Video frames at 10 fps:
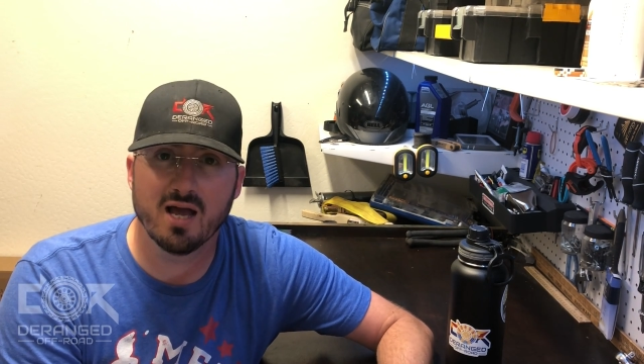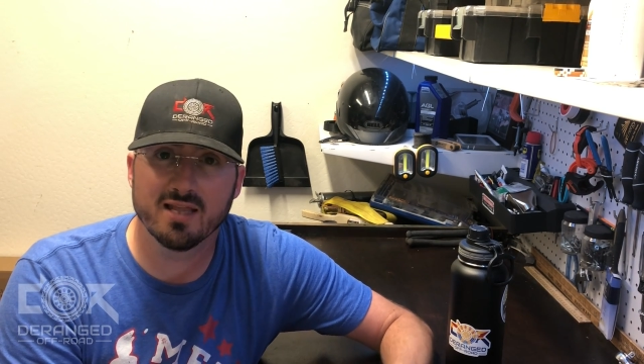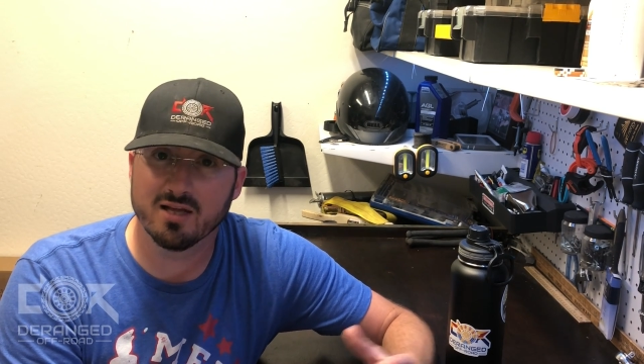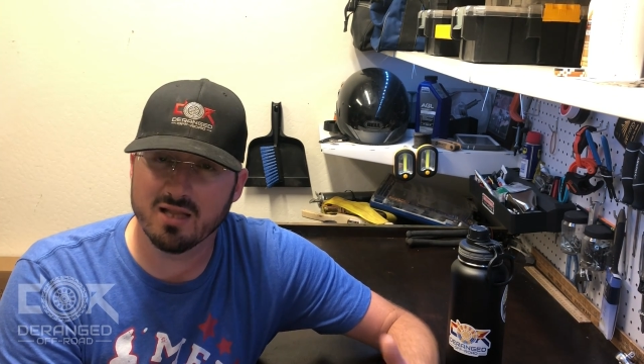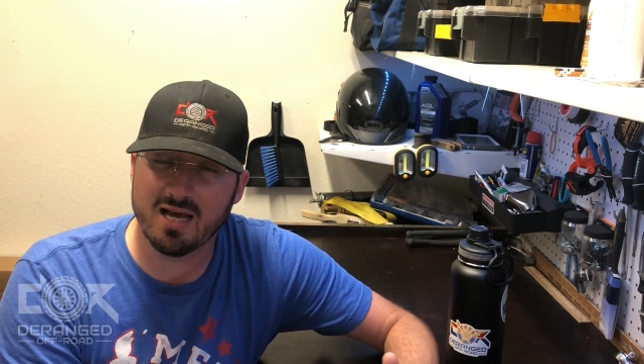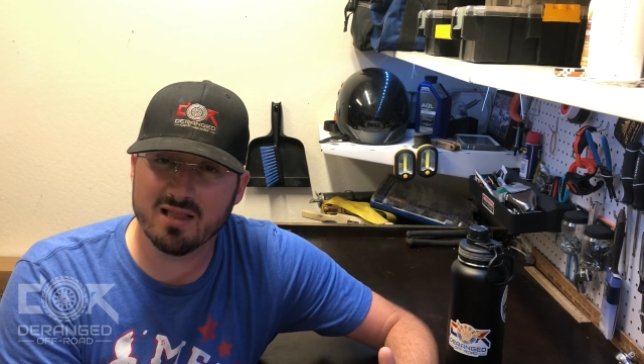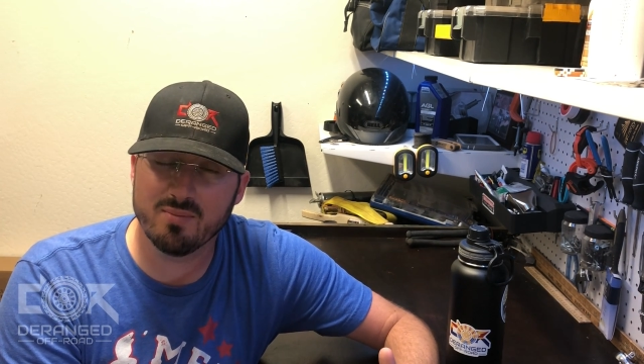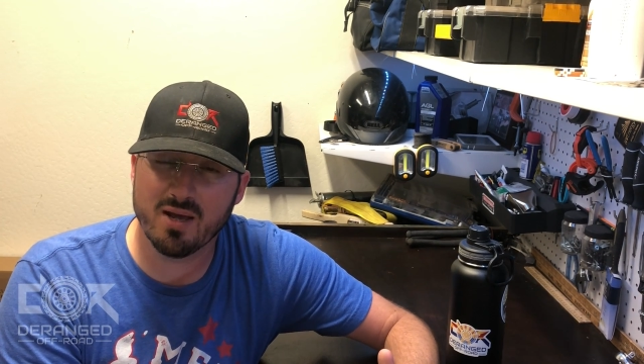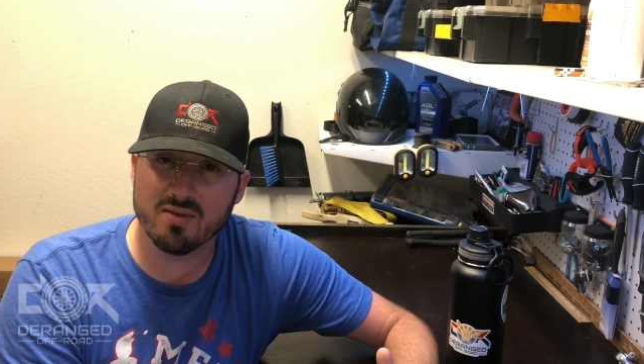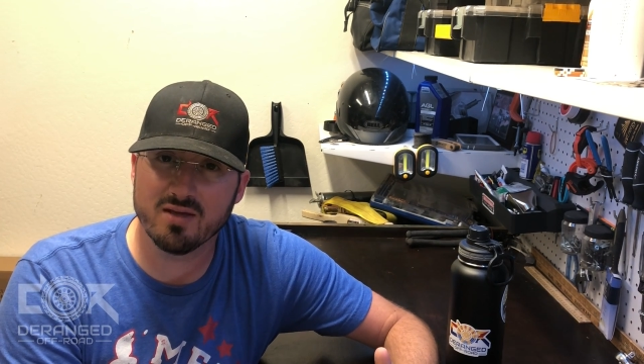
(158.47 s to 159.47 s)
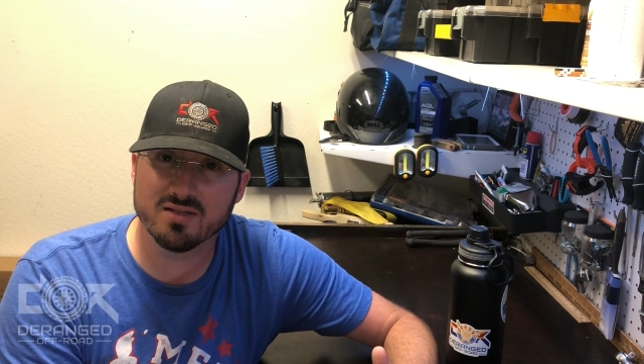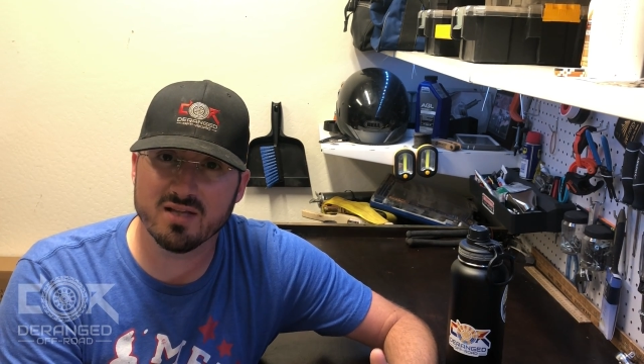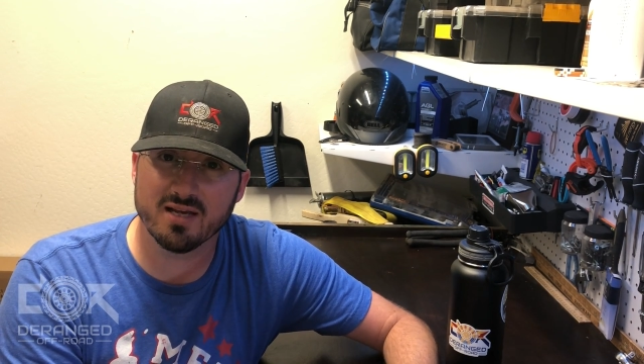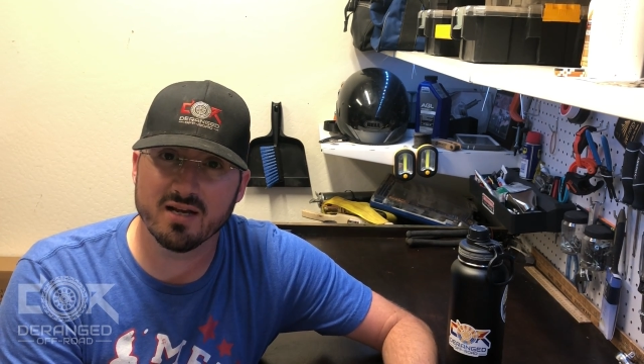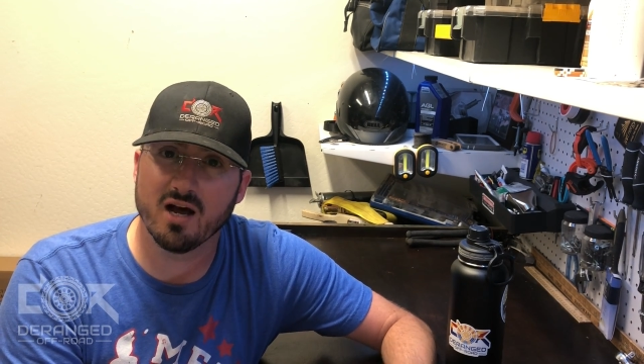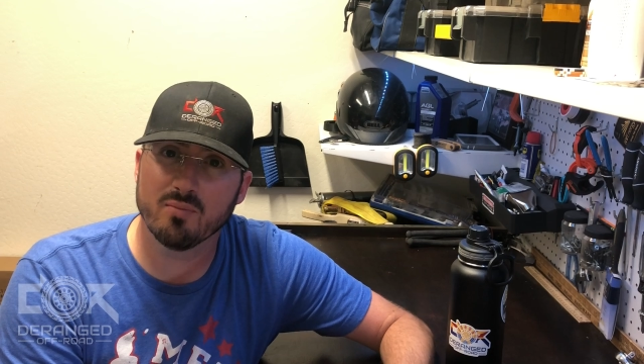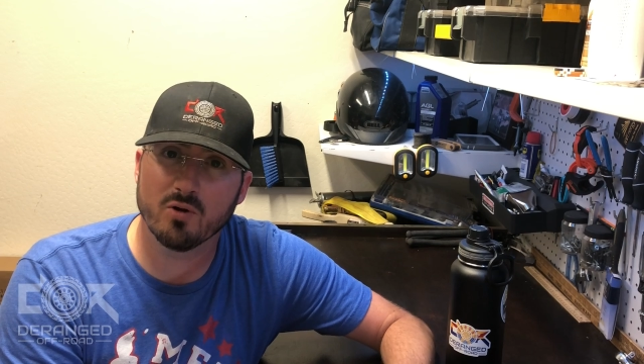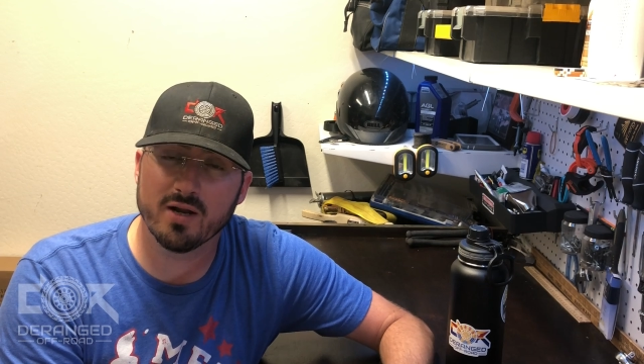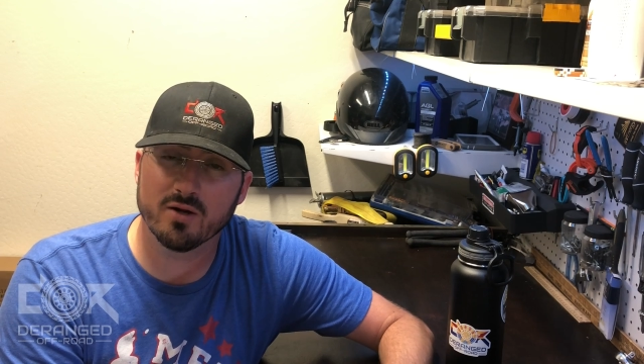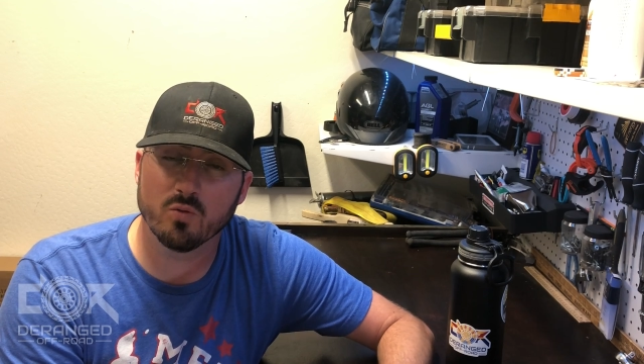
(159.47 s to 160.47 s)
and they'll likely make things like an
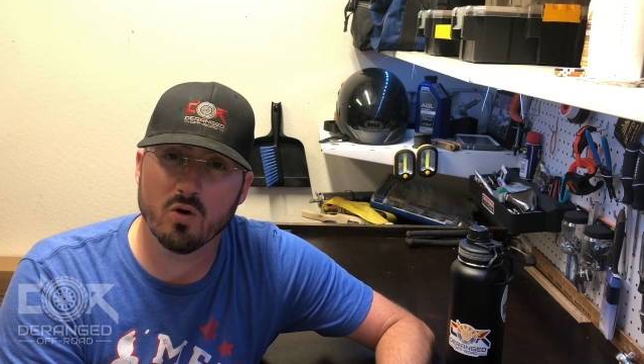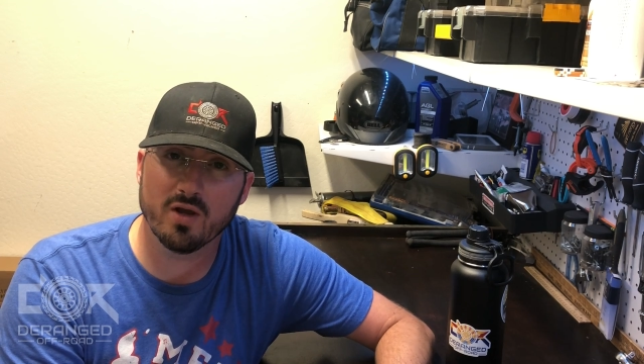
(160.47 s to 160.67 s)
upgraded roll